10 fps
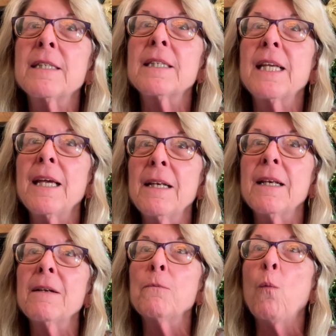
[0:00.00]
get
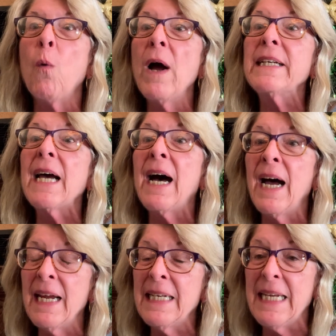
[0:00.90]
what
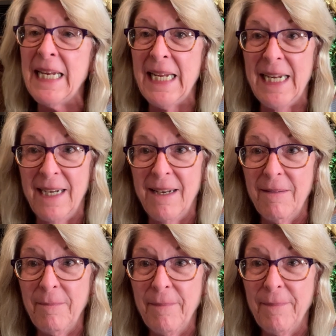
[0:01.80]
I need
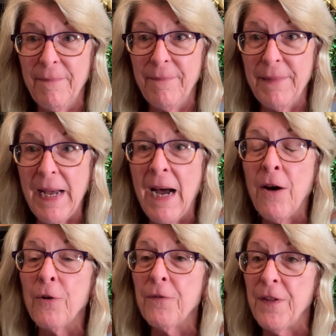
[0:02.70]

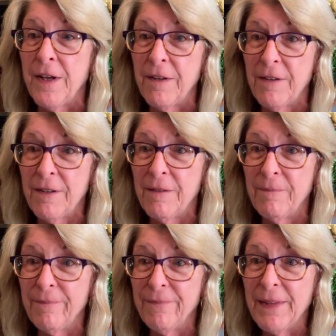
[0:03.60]
out of this
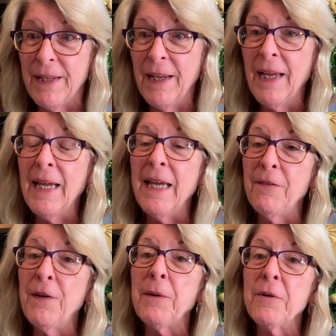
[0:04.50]

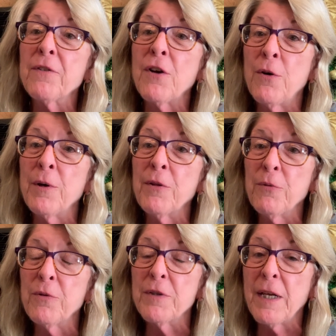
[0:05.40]
if I was going
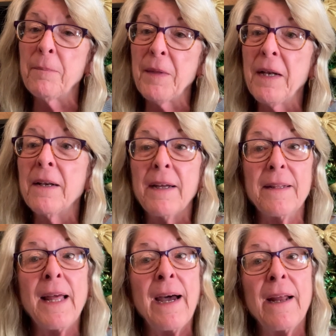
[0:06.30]
through something like
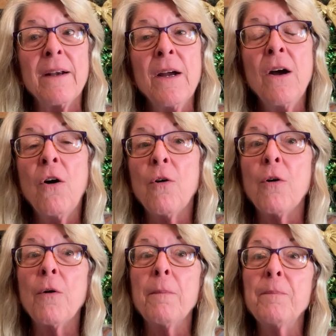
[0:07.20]
that,
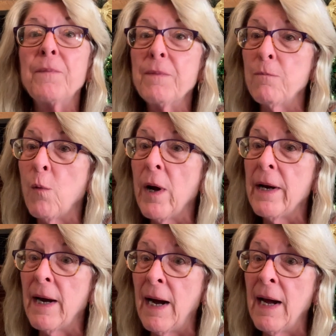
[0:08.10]
or
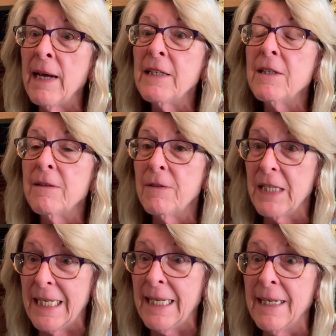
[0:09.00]
what I
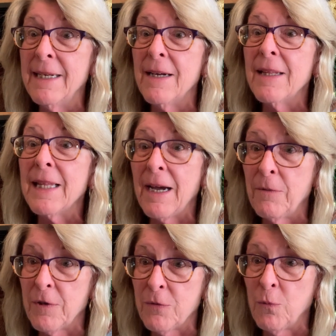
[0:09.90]
did that
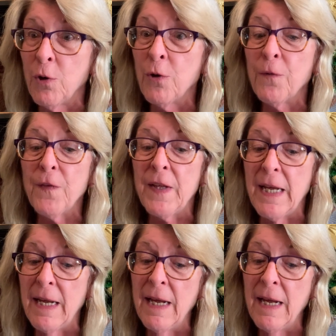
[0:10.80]
was worth the